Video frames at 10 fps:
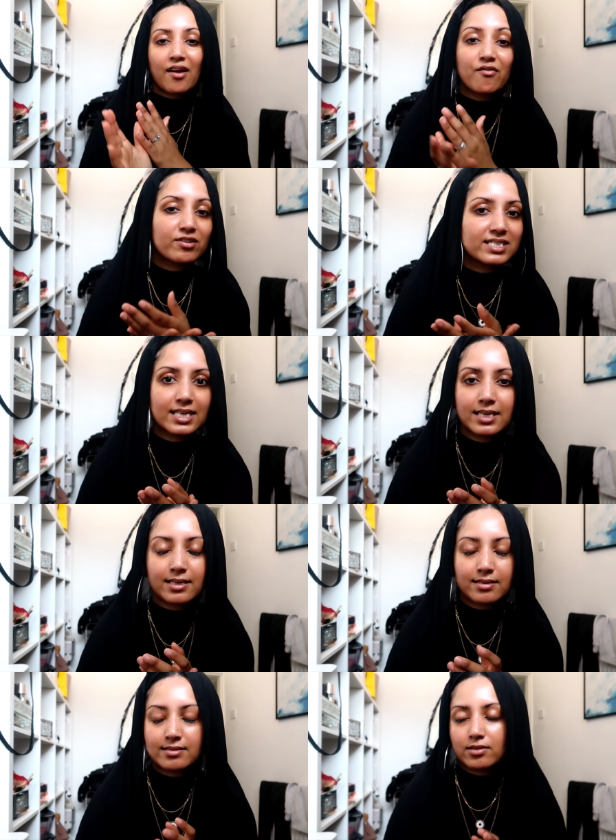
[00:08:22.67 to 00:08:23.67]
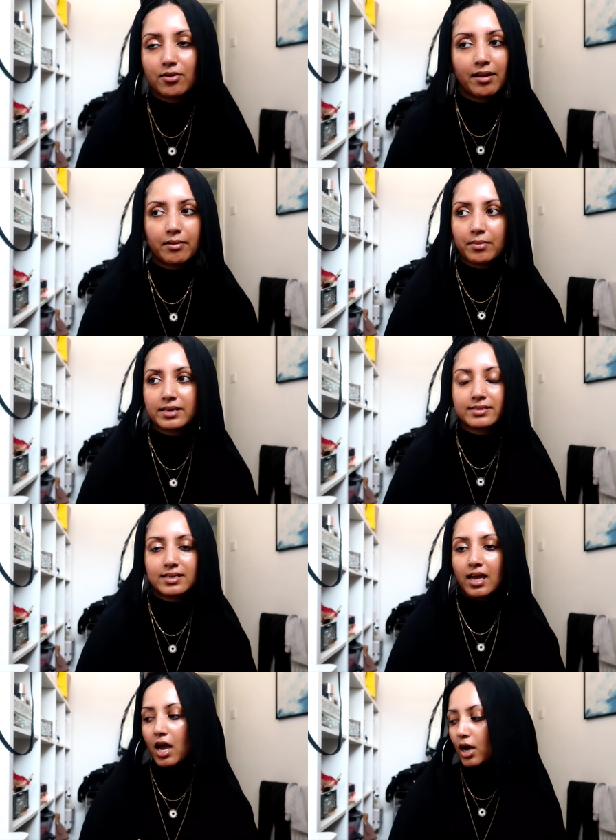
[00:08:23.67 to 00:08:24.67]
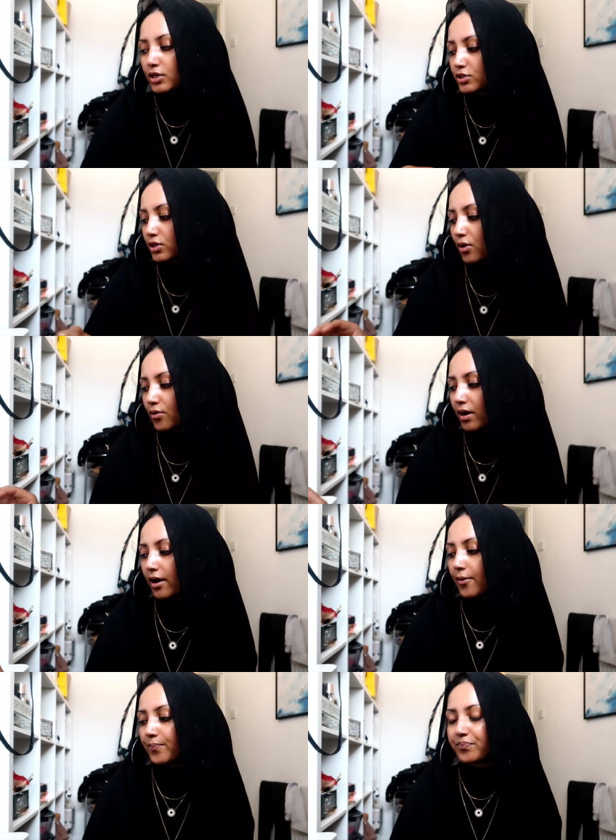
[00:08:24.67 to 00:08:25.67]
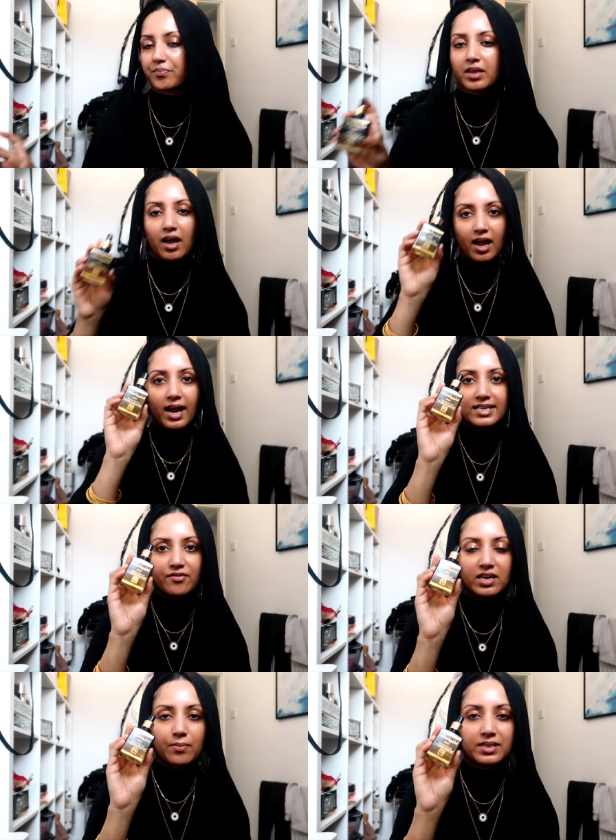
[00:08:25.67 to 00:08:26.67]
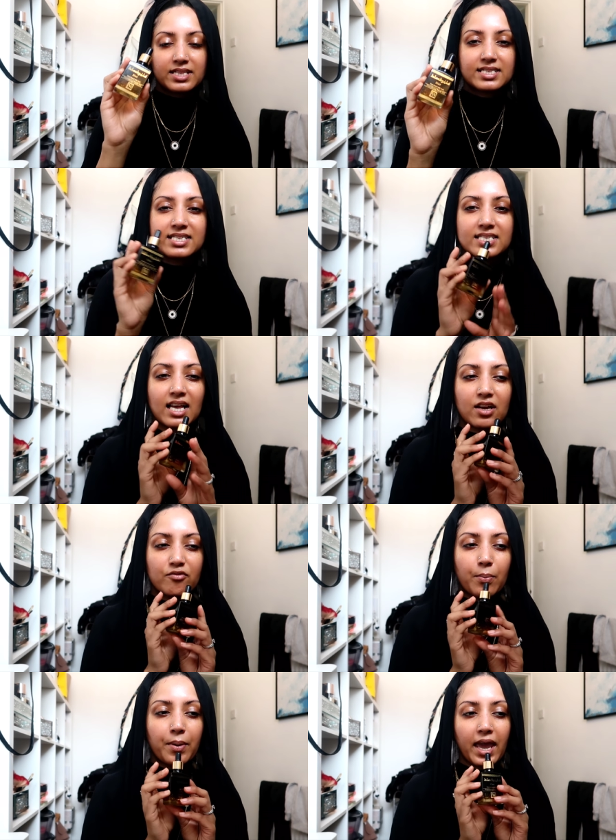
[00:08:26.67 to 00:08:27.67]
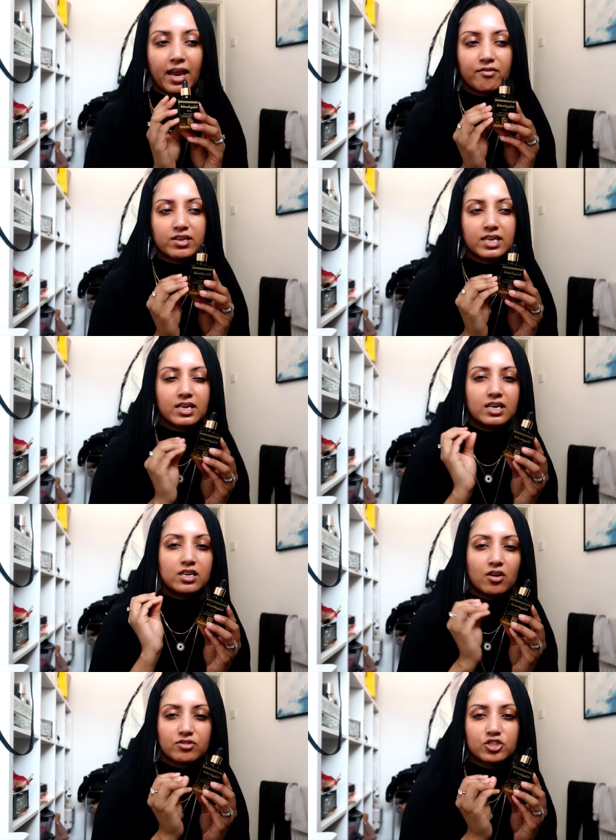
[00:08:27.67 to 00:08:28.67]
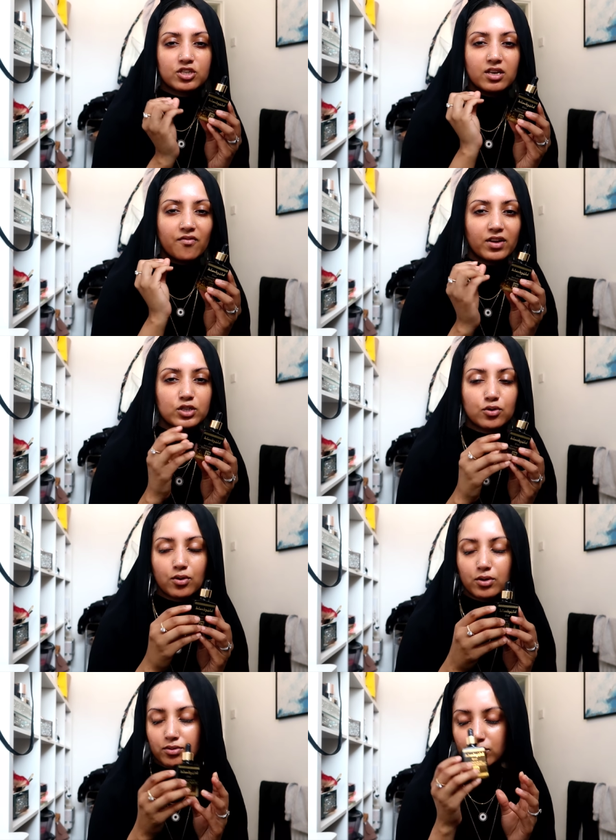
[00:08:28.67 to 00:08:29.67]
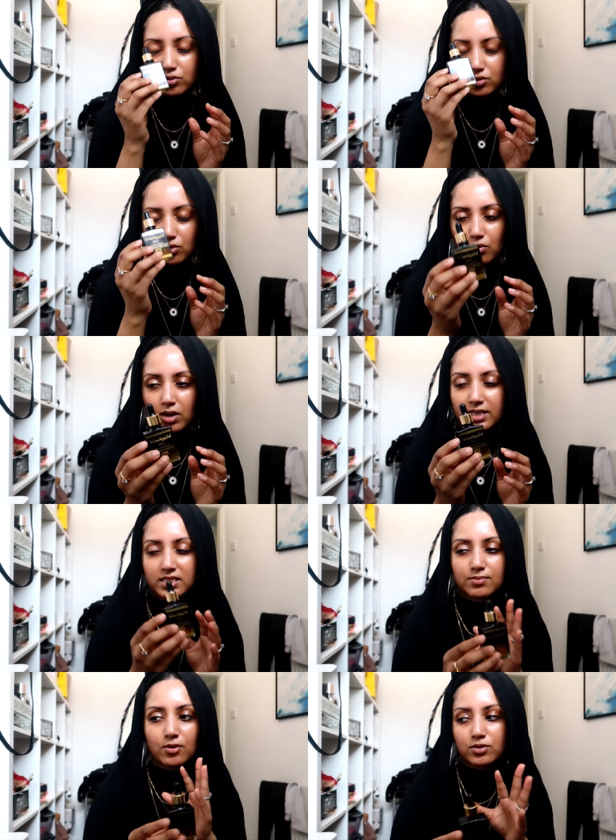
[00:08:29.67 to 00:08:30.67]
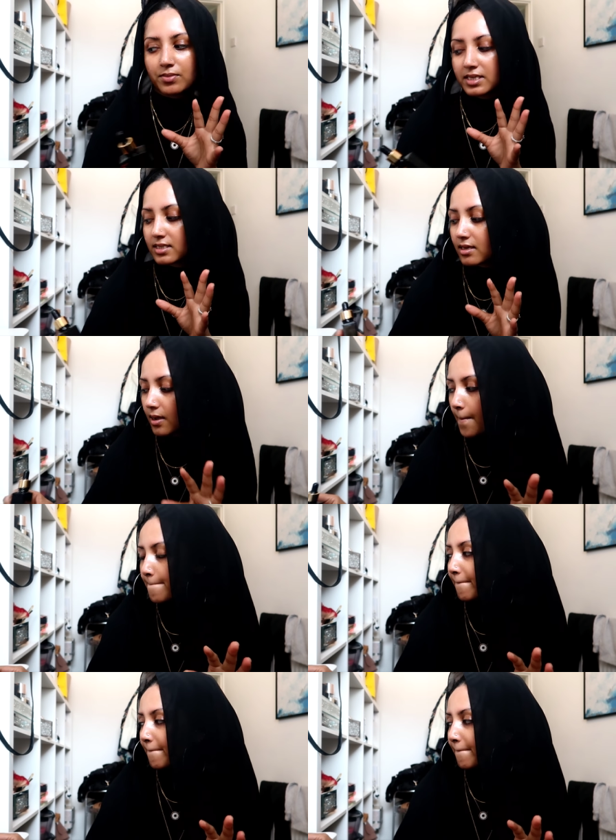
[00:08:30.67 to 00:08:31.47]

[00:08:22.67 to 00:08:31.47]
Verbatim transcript: everything you name it so um, I highly recommend this this is like a repairing nourishing facial oil it's so nice it smells amazing